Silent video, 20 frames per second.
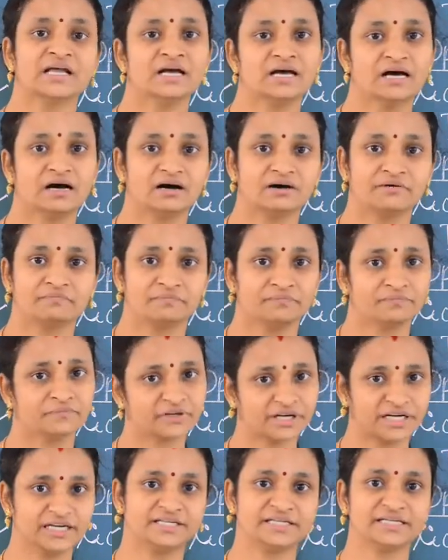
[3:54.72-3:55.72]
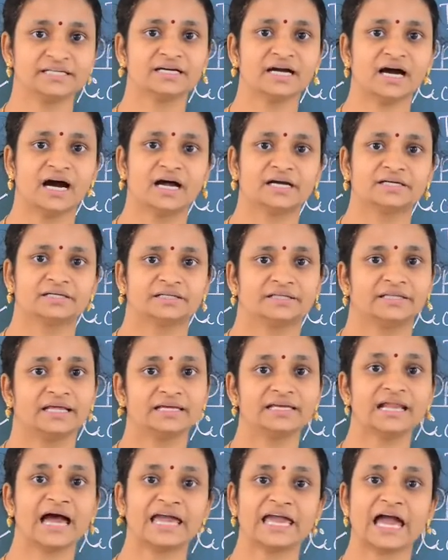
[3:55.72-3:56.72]
a greeting card,
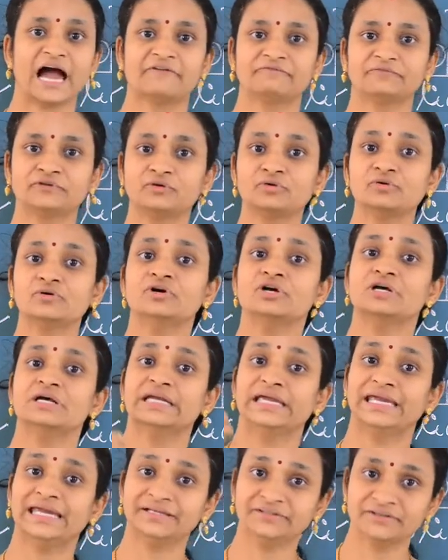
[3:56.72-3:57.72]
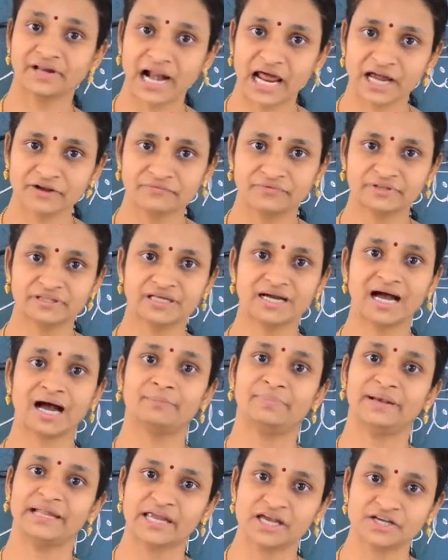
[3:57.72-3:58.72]
then I have to interact with the
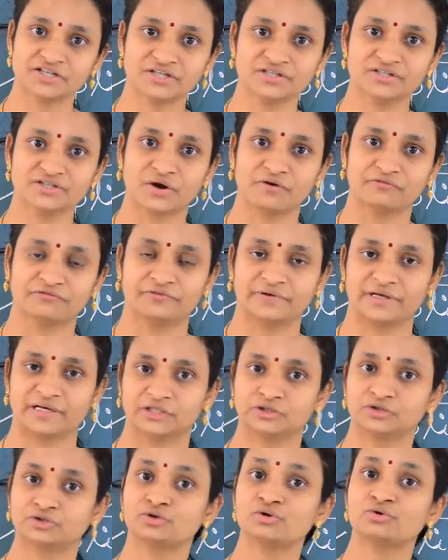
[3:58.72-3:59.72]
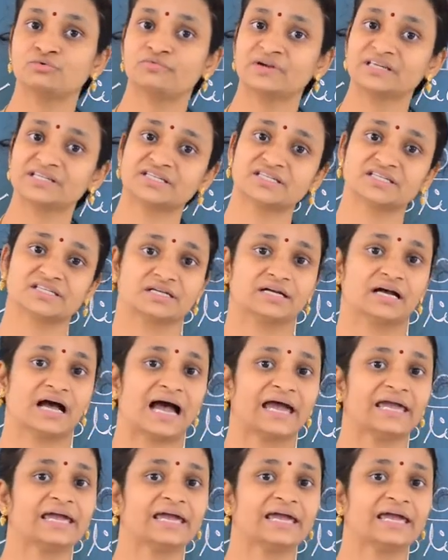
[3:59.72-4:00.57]
application software through which I